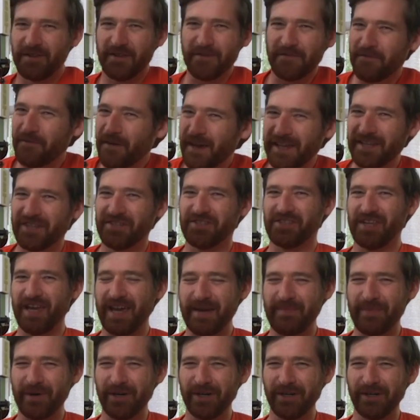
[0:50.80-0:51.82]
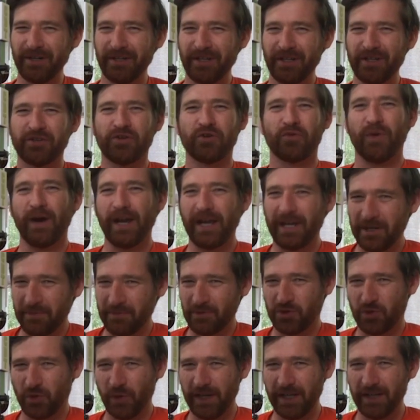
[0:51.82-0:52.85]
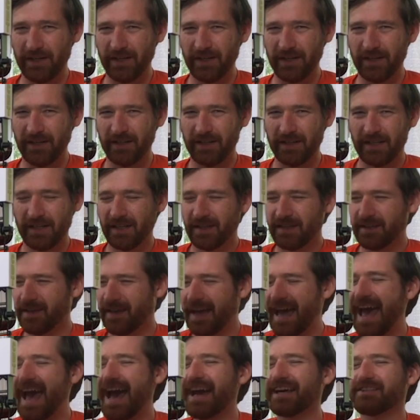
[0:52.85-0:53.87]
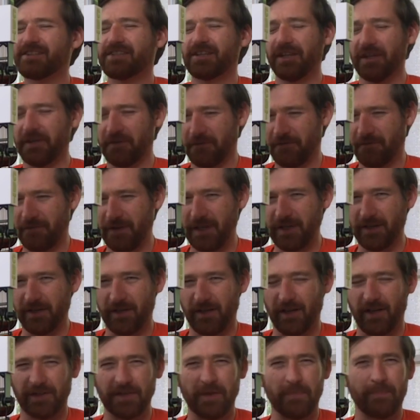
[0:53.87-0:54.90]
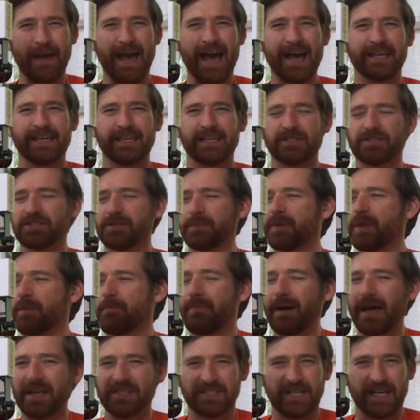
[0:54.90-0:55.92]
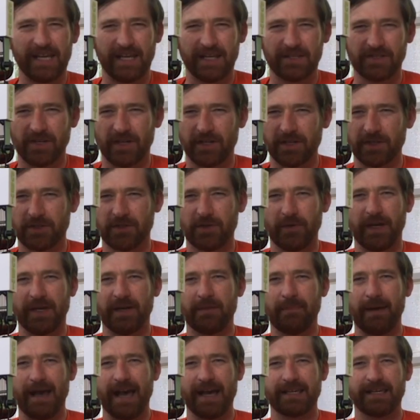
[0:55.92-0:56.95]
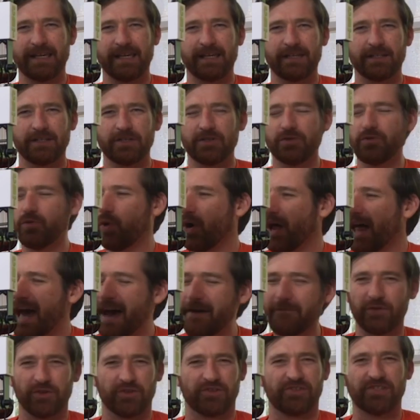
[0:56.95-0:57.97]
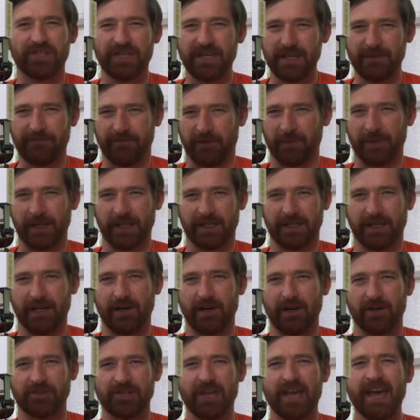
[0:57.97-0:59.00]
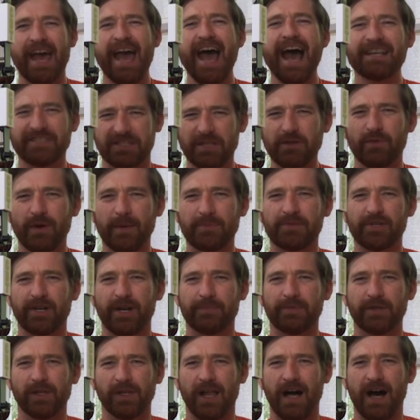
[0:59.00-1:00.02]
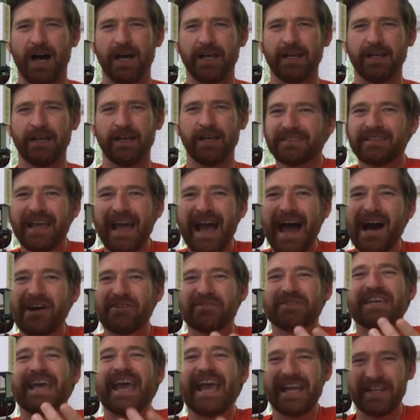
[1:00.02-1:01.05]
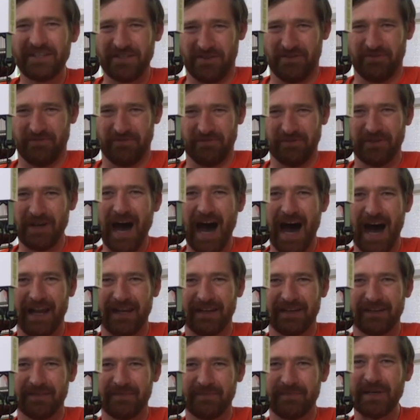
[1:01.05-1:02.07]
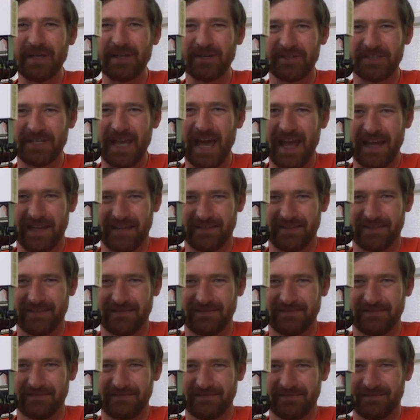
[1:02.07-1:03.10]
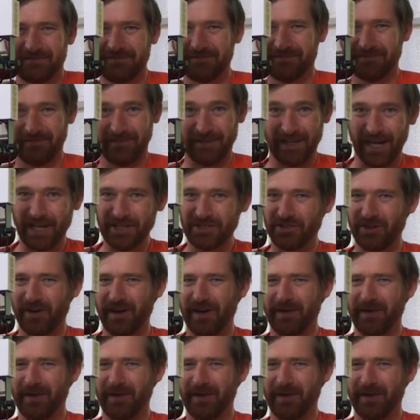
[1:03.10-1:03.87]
The fake saber, the random tweener, the excellent feel on the backhand, some of the best hands on a two-handed backhand you will ever see from Nick Kyrgios as he rips it up the line. How can you not be entertained? I sure